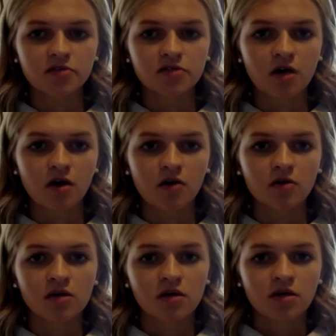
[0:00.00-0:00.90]
So
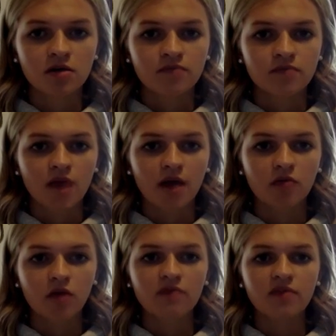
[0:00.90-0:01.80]
I
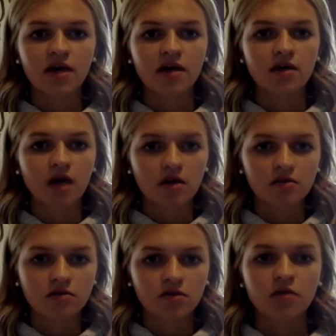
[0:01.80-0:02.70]
love that
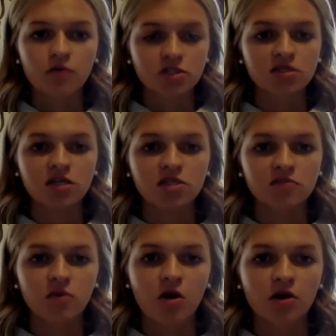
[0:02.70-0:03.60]
like we're such
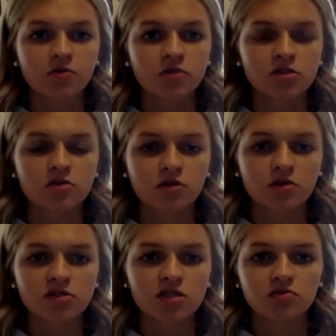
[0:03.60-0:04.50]
small and we're so
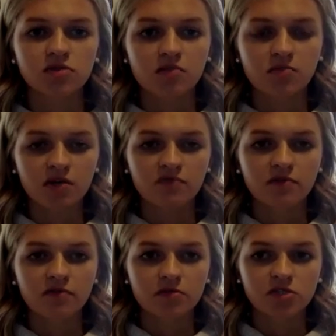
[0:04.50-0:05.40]
close because we can
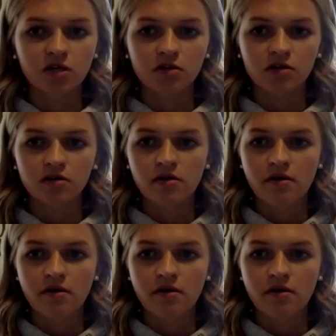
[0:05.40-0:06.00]
benefit from each other.